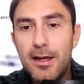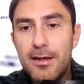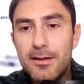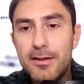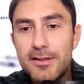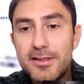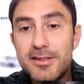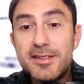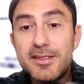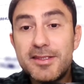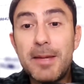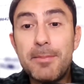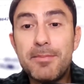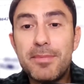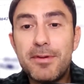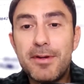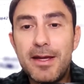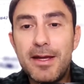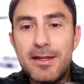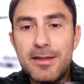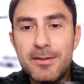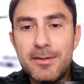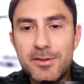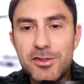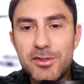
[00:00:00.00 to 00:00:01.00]
step
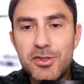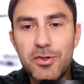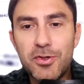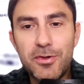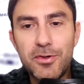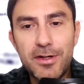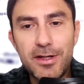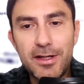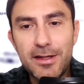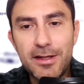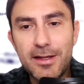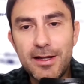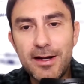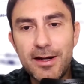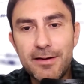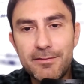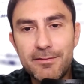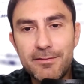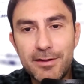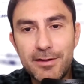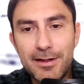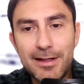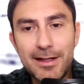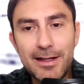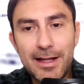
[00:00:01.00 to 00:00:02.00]
in the maturity that I've
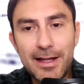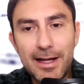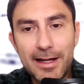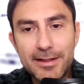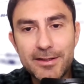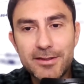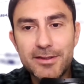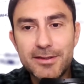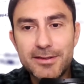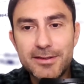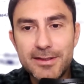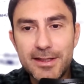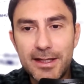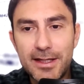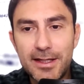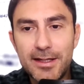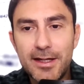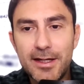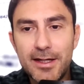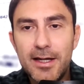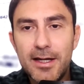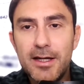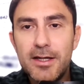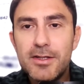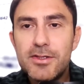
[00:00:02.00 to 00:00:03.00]
really liked to see.
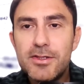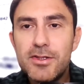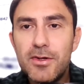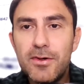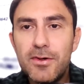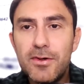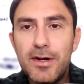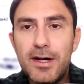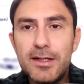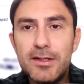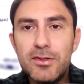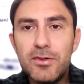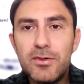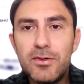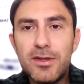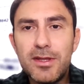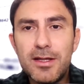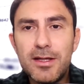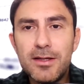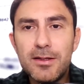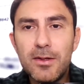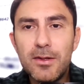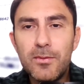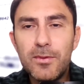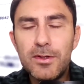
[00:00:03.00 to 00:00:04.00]
So I do
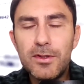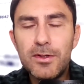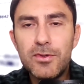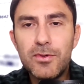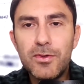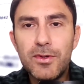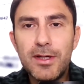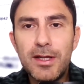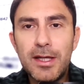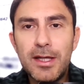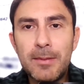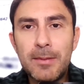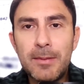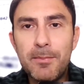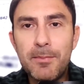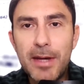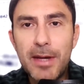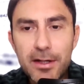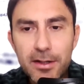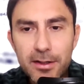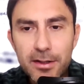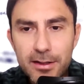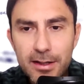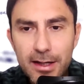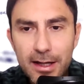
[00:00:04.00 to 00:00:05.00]
think that we're doing
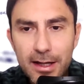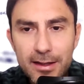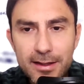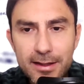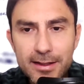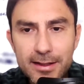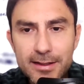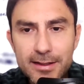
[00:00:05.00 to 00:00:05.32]
better. I think